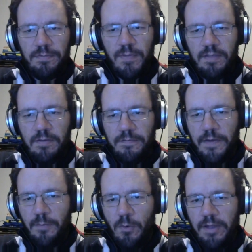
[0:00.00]
That's a
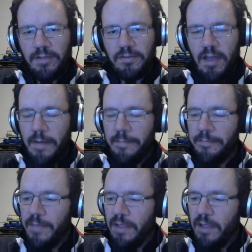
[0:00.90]
fair point.
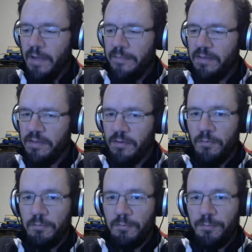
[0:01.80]
And obvious.
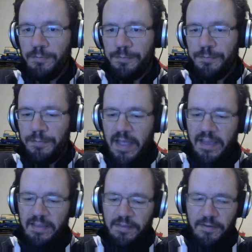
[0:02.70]
So I
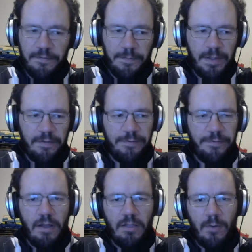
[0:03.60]
guess a bit of a
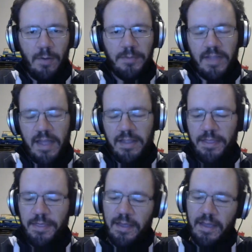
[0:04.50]
follow-up. Did
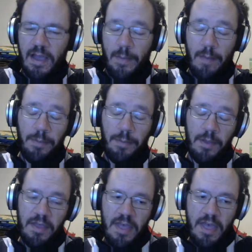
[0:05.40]
anything come up
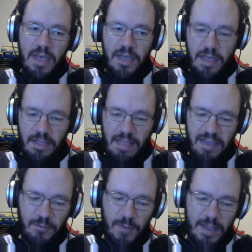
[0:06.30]

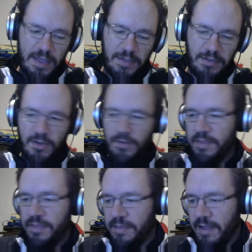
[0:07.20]
last week that you
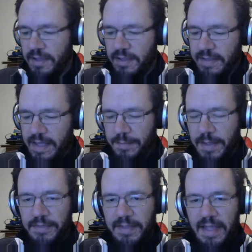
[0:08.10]
had studied in that
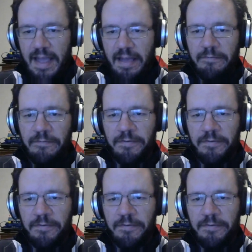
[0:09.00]
month and a half?